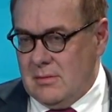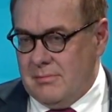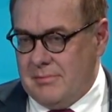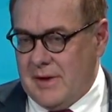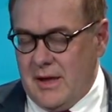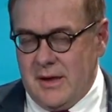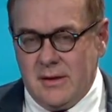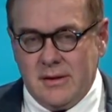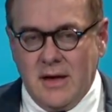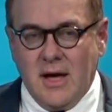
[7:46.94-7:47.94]
by
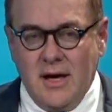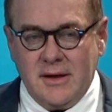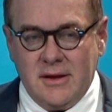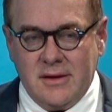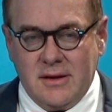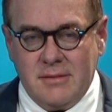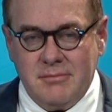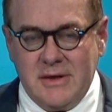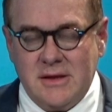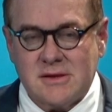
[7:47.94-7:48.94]
the idea that it
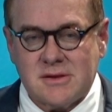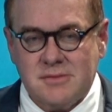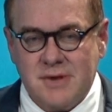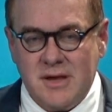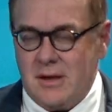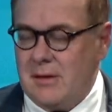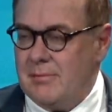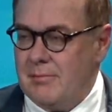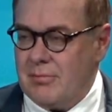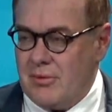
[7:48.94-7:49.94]
needs to be
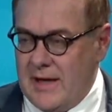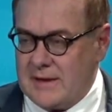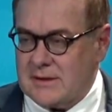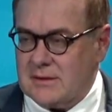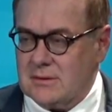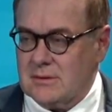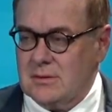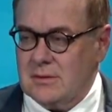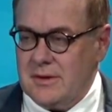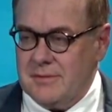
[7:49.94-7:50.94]

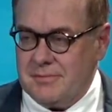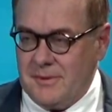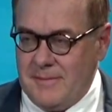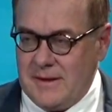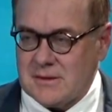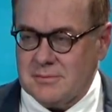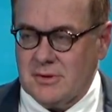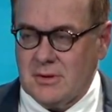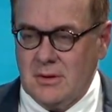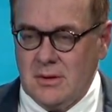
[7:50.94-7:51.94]
practical,
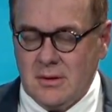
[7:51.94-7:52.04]
implementable,